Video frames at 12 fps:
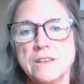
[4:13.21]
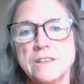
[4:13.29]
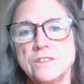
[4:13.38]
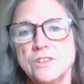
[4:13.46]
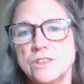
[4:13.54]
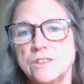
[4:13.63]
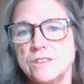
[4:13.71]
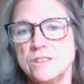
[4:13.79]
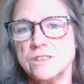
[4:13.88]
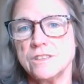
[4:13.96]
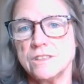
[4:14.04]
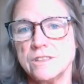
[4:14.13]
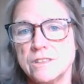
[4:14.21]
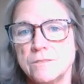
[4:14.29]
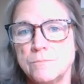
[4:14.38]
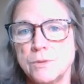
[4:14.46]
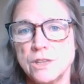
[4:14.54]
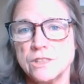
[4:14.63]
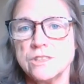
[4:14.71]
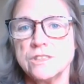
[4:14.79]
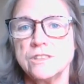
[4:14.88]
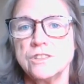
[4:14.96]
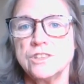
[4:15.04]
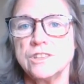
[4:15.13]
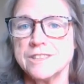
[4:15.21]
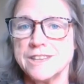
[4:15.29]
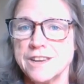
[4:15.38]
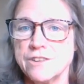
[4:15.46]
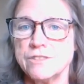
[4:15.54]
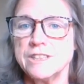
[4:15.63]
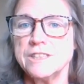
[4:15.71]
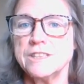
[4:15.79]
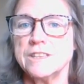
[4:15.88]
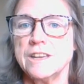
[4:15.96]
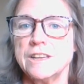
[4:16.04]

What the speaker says: and she's in Boston, she's an heiress,